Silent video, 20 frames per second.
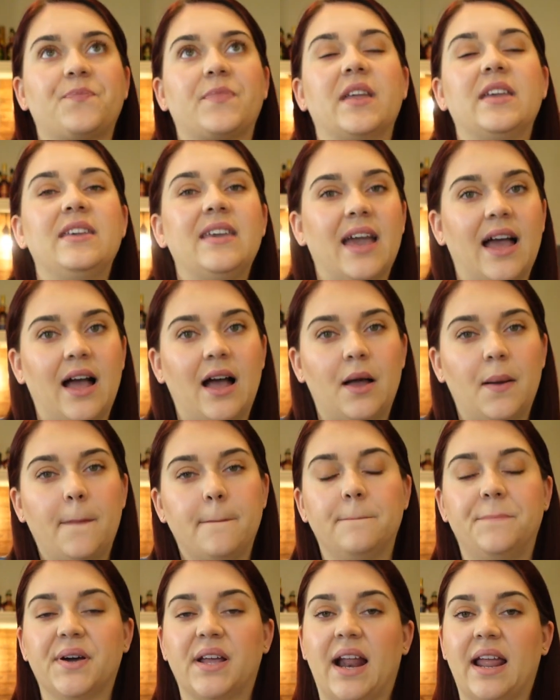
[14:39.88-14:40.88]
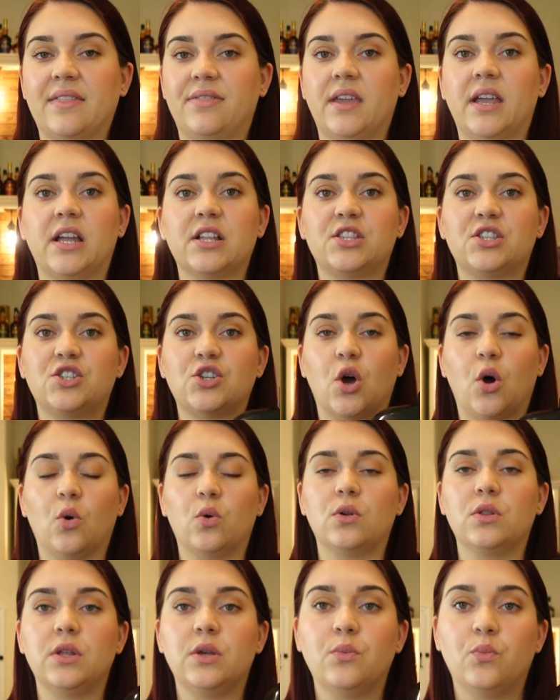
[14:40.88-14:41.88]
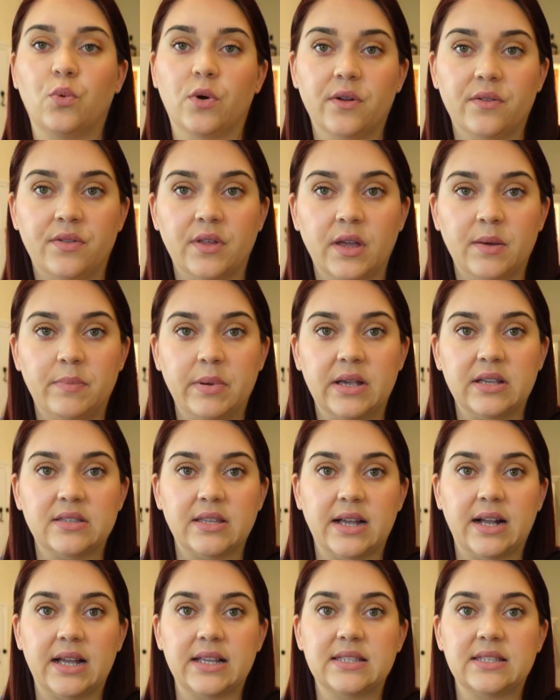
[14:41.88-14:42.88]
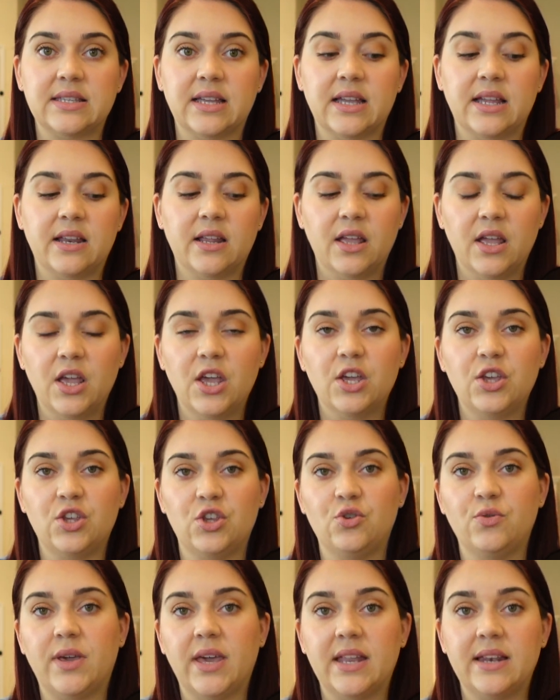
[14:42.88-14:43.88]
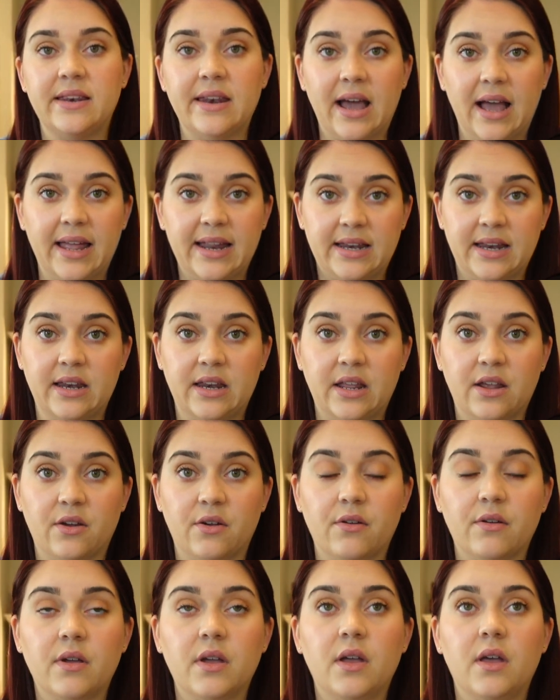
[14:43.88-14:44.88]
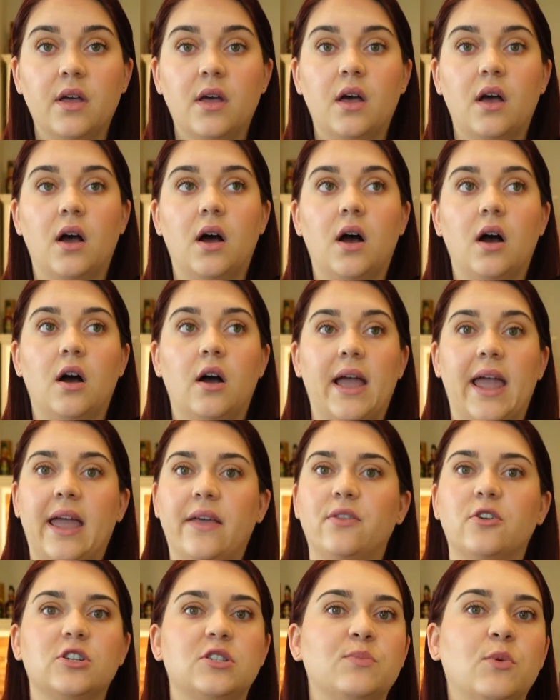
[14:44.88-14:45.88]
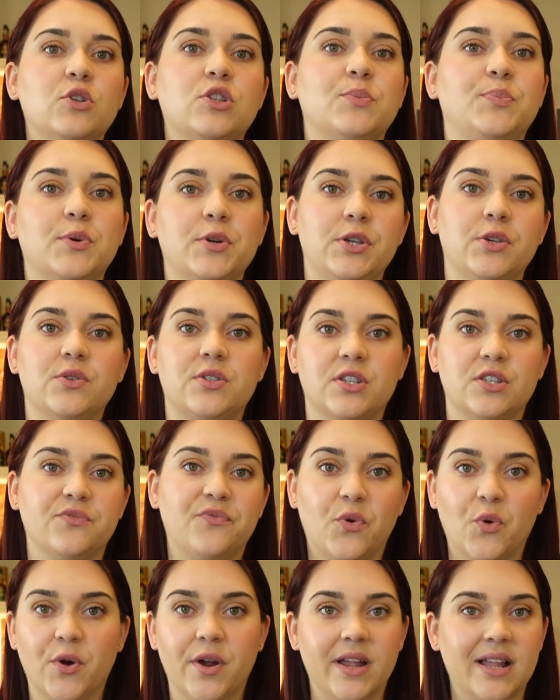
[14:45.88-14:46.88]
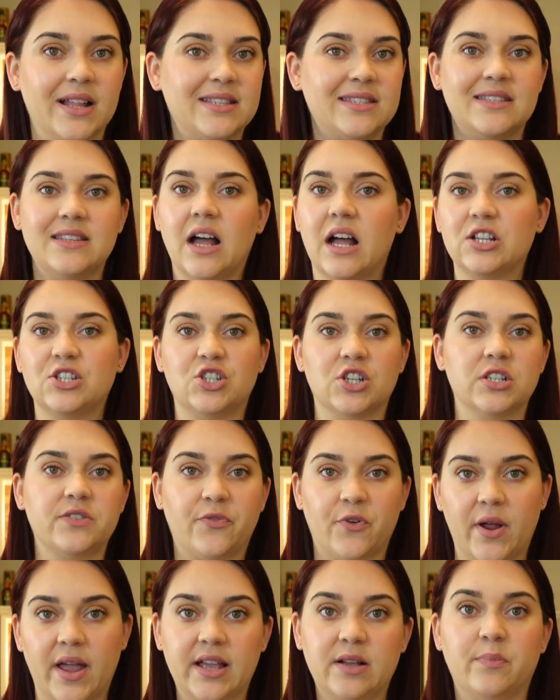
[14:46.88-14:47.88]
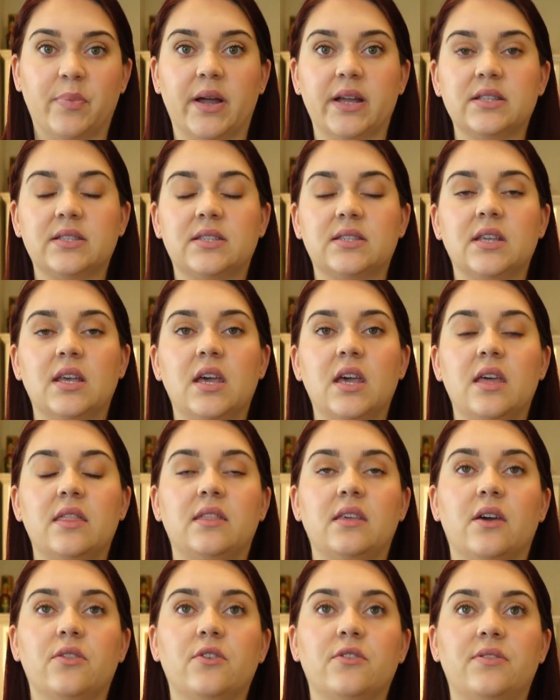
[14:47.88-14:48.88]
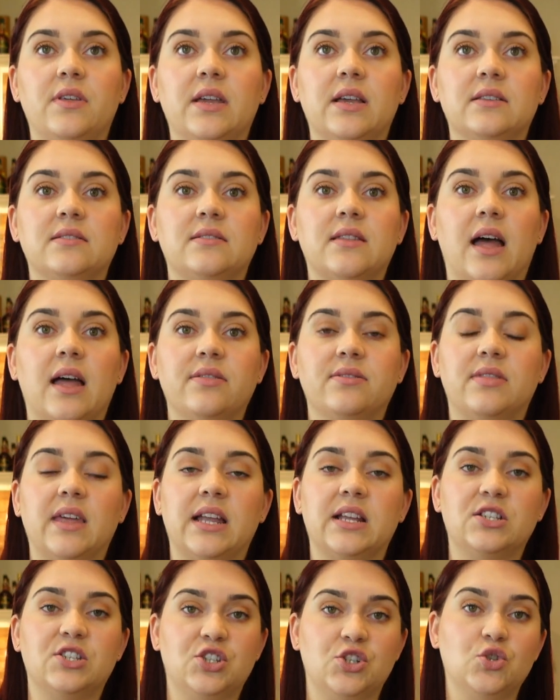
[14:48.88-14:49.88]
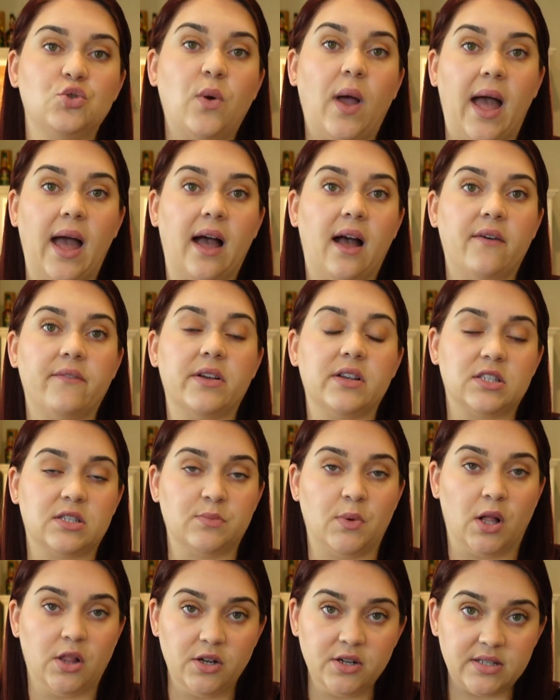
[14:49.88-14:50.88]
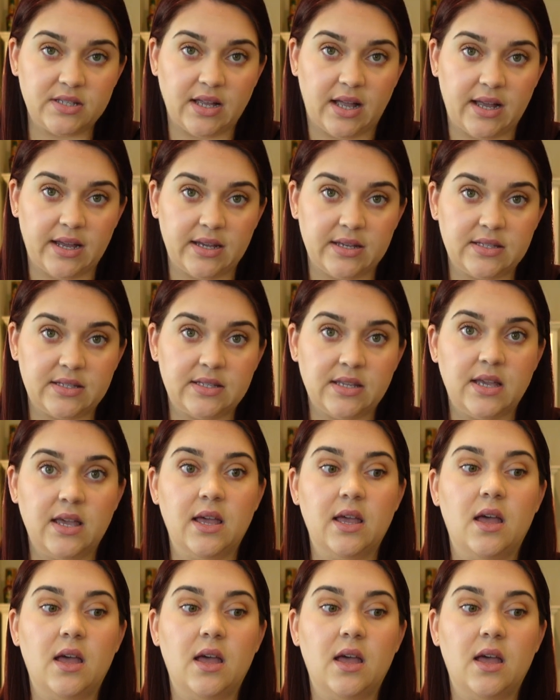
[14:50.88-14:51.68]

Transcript: Yeah, but I think it's totally worth it because like I said, you get 9 in here. And there's multiple uses for it. It's not just for egg bites. The other thing is that they do have a smaller size,